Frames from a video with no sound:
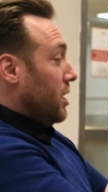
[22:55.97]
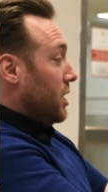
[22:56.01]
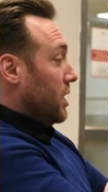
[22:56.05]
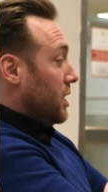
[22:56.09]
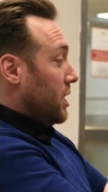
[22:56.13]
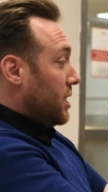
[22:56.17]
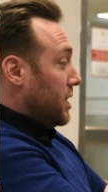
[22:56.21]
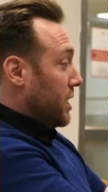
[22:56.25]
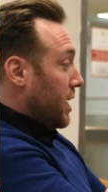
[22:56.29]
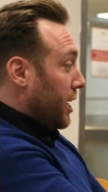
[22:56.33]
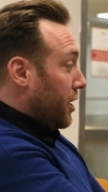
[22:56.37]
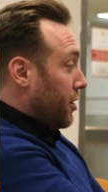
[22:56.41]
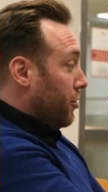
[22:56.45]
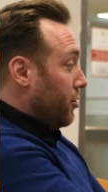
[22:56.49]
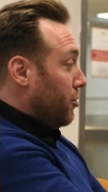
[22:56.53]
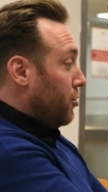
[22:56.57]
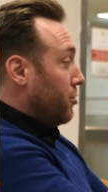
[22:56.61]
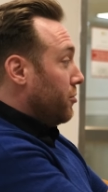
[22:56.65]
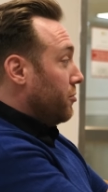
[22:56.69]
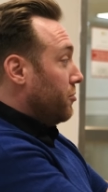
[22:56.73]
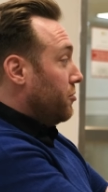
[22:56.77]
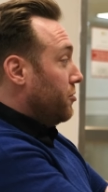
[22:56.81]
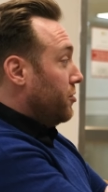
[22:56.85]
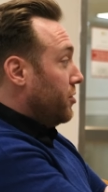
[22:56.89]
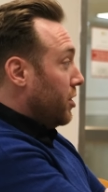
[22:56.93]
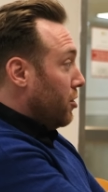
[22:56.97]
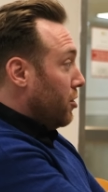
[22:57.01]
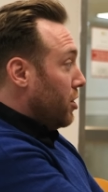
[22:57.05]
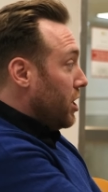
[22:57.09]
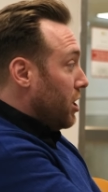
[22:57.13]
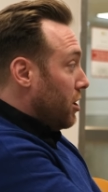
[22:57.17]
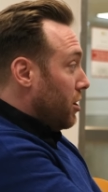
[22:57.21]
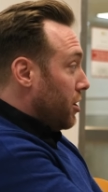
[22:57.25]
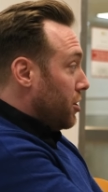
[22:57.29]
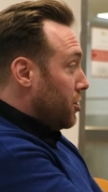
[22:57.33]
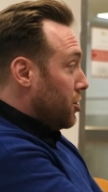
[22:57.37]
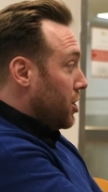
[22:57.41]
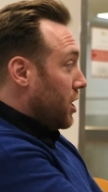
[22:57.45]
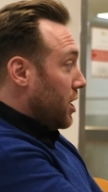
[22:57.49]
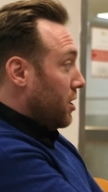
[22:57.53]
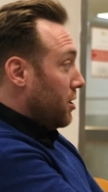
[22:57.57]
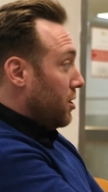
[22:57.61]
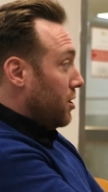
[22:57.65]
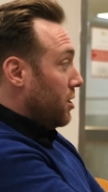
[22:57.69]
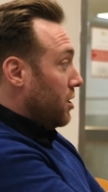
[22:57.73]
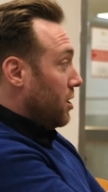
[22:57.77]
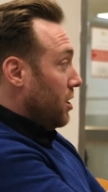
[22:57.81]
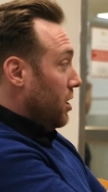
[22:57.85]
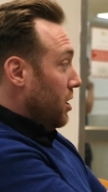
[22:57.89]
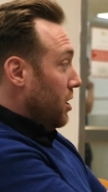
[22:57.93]
secular, very
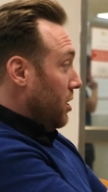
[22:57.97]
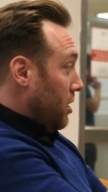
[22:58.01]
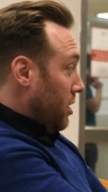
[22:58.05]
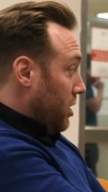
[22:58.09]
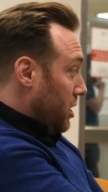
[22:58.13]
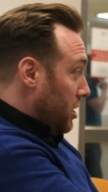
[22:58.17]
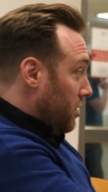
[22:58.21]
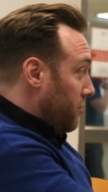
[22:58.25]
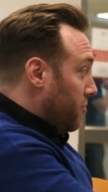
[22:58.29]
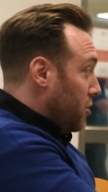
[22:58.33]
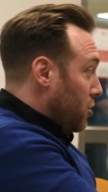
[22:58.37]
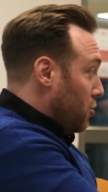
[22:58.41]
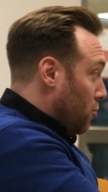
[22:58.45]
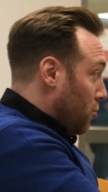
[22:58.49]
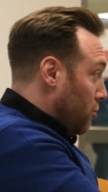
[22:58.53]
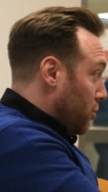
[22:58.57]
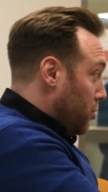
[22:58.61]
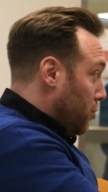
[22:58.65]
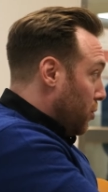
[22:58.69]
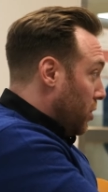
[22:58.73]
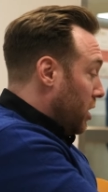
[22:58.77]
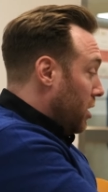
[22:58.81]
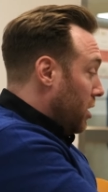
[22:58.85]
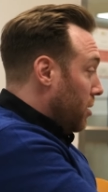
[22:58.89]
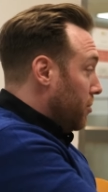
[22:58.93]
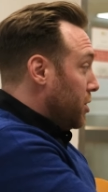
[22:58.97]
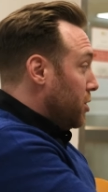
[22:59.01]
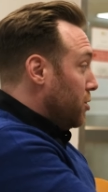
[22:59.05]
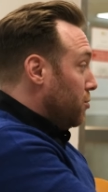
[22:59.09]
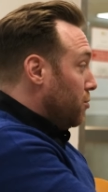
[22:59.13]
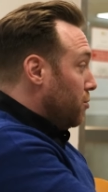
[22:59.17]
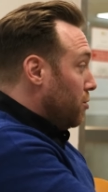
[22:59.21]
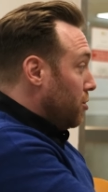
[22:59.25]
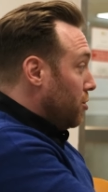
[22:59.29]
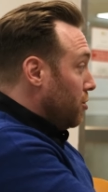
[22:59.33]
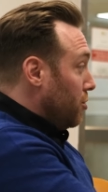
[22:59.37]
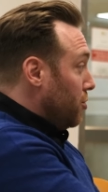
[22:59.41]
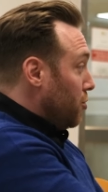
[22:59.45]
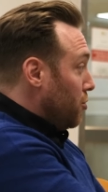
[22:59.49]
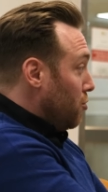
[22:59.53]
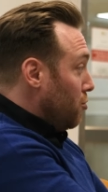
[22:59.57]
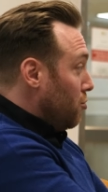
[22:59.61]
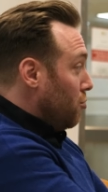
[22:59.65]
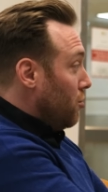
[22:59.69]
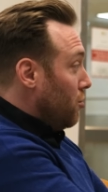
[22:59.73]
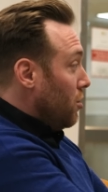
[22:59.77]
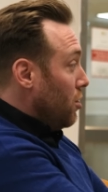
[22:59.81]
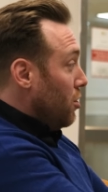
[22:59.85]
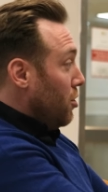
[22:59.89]
uneducated individuals when it comes to the world who